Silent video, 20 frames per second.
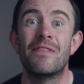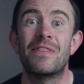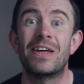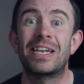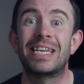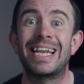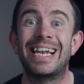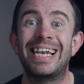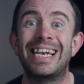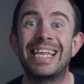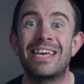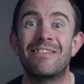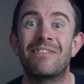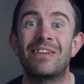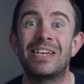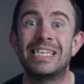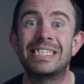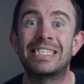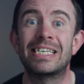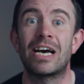then you're
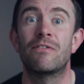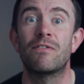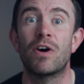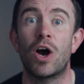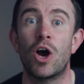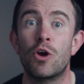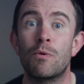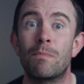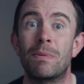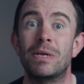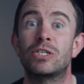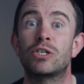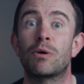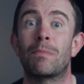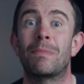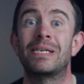leaving yourself open to